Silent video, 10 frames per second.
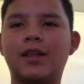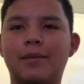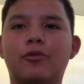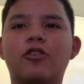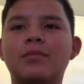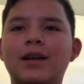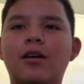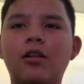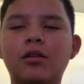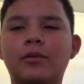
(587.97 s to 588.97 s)
I broke my
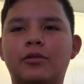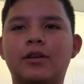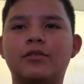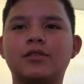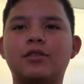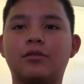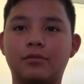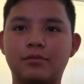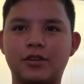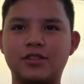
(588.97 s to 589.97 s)
collarbone when I was little.
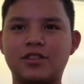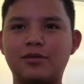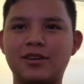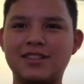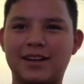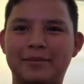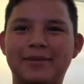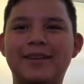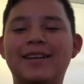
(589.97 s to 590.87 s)
There's a story time.